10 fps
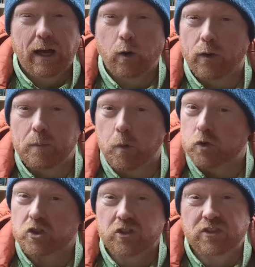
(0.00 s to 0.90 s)
I don't think
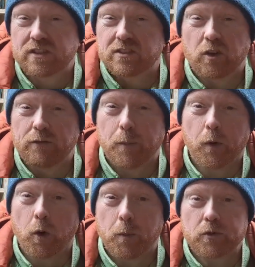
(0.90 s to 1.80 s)
much, because they serve the
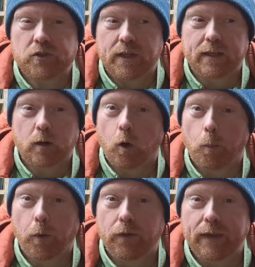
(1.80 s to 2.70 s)
purpose. They
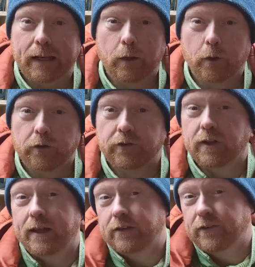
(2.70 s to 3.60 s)
open, they close, they
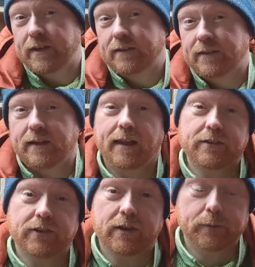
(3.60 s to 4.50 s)
let us in, they let
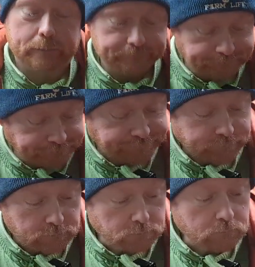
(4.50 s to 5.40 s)
us out,
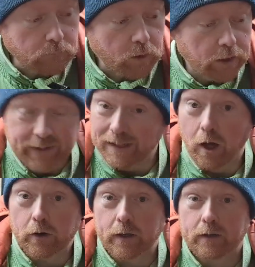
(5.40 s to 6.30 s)
they
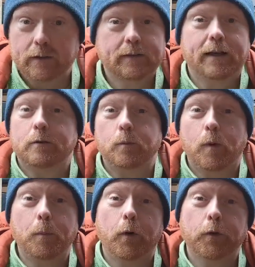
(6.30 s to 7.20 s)
lock.
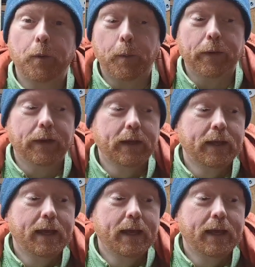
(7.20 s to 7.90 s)
What more do we want?